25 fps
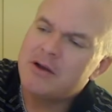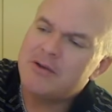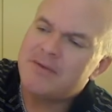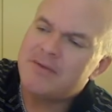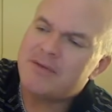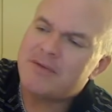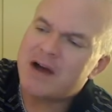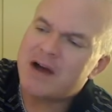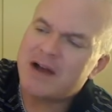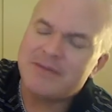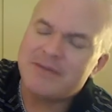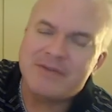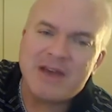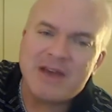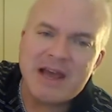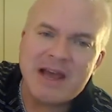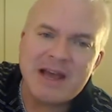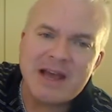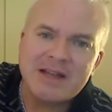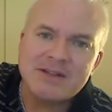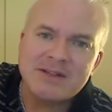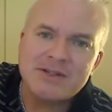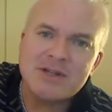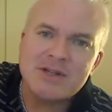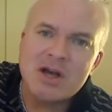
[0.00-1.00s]

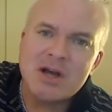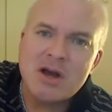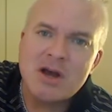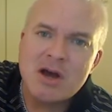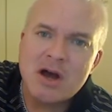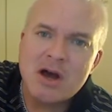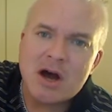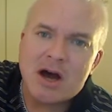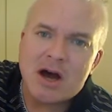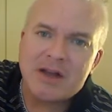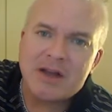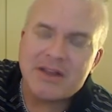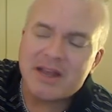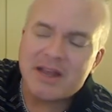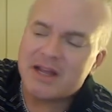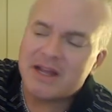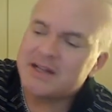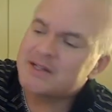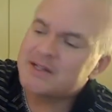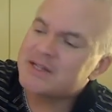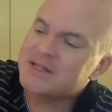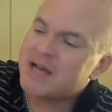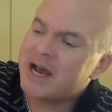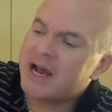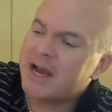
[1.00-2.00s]
510s on the
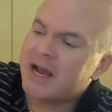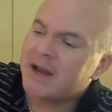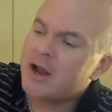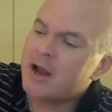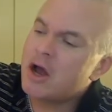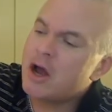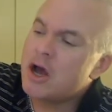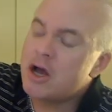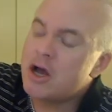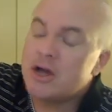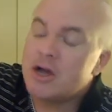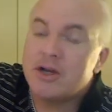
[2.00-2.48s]
inside,